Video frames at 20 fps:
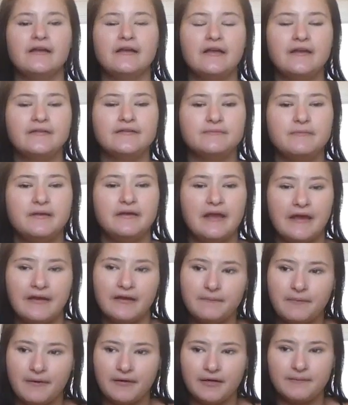I didn't get to meet
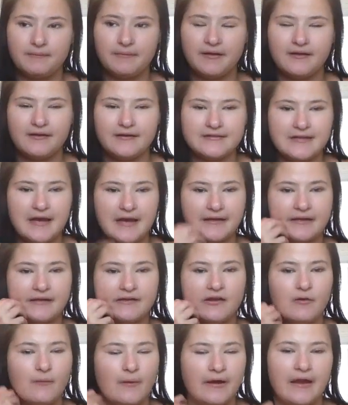anybody because I
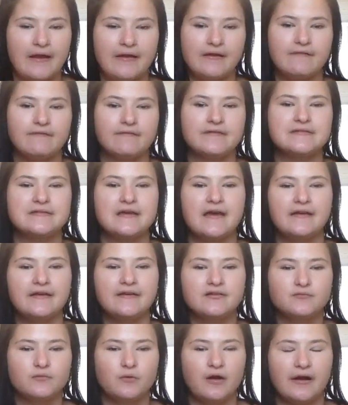didn't know when any of the
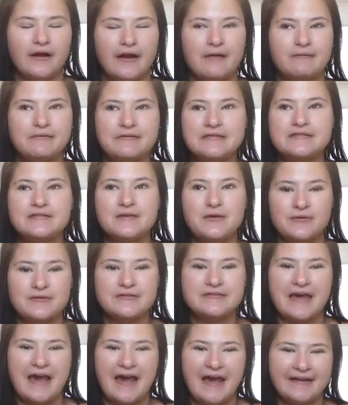signings were, and I was
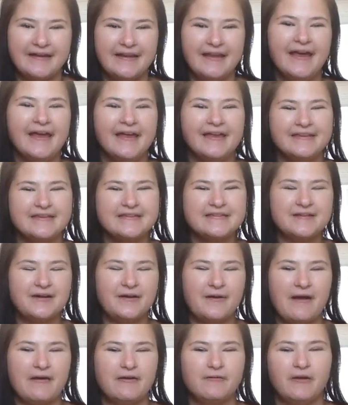so sad.
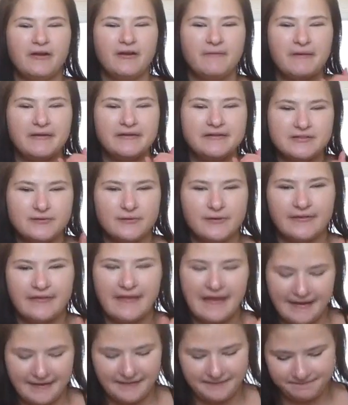So I'd recommend doing
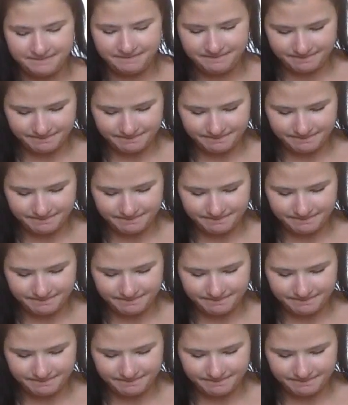that.